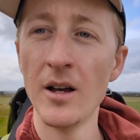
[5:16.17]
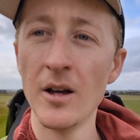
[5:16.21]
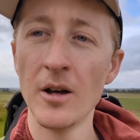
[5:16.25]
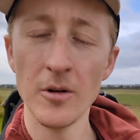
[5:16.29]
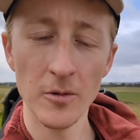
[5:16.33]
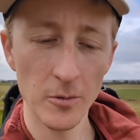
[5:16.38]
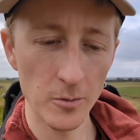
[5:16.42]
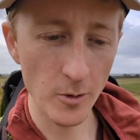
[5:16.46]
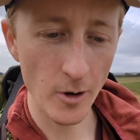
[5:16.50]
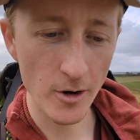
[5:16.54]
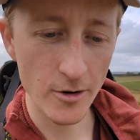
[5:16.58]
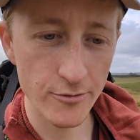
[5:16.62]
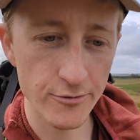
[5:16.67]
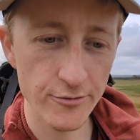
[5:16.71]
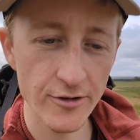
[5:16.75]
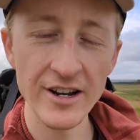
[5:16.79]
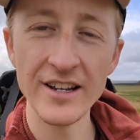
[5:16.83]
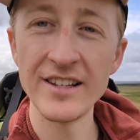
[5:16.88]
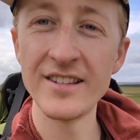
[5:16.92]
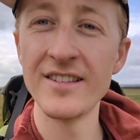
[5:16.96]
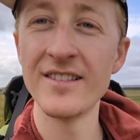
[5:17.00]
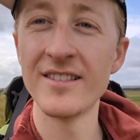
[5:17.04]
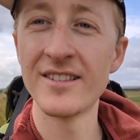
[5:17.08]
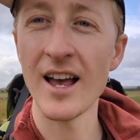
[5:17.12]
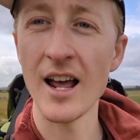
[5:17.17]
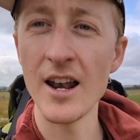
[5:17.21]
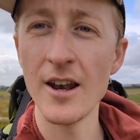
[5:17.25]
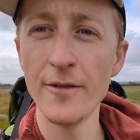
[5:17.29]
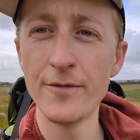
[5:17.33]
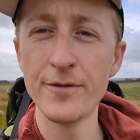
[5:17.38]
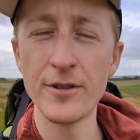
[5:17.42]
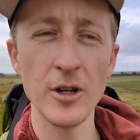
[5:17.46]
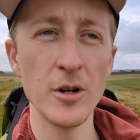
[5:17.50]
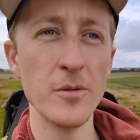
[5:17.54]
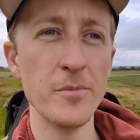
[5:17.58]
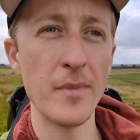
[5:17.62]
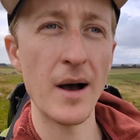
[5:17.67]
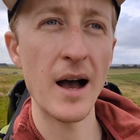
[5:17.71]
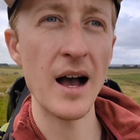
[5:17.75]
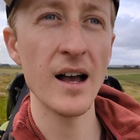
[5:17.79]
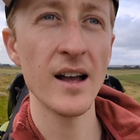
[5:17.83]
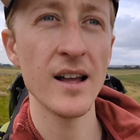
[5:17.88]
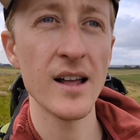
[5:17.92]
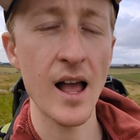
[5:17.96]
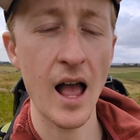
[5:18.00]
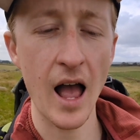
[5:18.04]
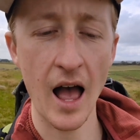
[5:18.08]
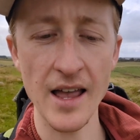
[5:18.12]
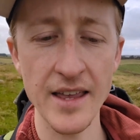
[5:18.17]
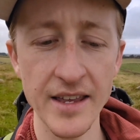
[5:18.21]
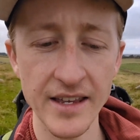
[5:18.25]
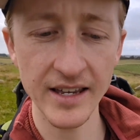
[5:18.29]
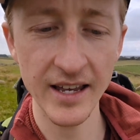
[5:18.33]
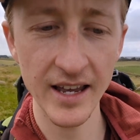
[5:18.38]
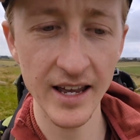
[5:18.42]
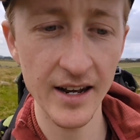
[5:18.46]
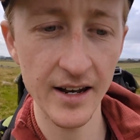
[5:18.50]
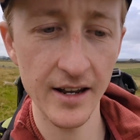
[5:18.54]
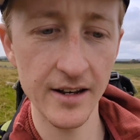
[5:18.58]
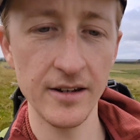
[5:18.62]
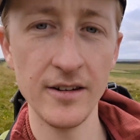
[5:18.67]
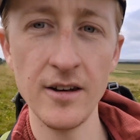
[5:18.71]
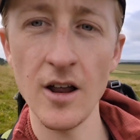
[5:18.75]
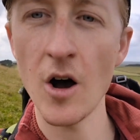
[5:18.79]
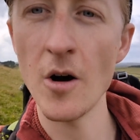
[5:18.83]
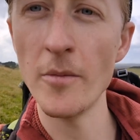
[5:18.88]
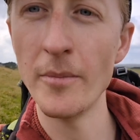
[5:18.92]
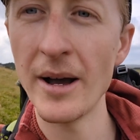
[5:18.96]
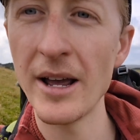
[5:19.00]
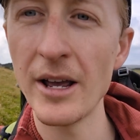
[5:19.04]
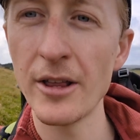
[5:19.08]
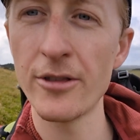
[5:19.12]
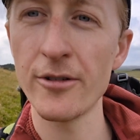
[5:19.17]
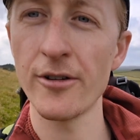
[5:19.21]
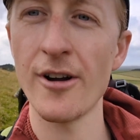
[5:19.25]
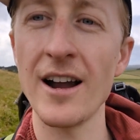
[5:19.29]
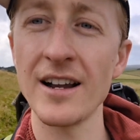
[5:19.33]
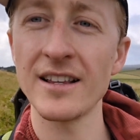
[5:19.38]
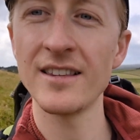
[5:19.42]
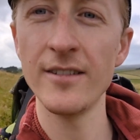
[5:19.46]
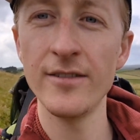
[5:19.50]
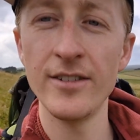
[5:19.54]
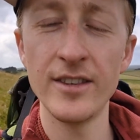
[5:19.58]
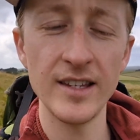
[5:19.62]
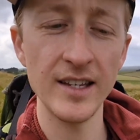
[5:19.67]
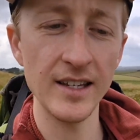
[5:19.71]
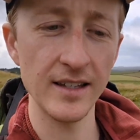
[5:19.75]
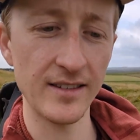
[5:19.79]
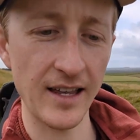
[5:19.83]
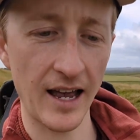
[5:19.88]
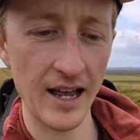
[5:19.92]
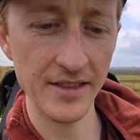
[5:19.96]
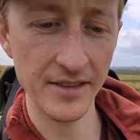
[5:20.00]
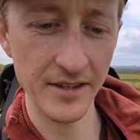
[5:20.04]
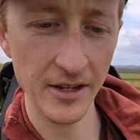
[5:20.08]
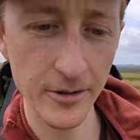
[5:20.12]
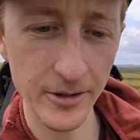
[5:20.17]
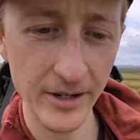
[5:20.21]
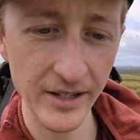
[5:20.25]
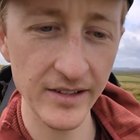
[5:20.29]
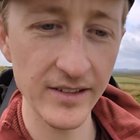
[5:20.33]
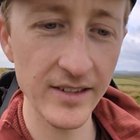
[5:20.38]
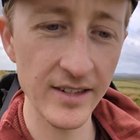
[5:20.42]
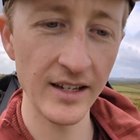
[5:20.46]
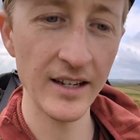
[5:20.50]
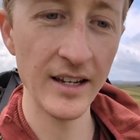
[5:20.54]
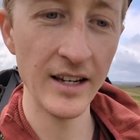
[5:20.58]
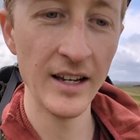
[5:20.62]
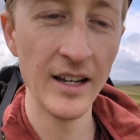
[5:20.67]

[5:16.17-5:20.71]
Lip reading: One of the reasons I love doing my hiking and all my other activities that I do is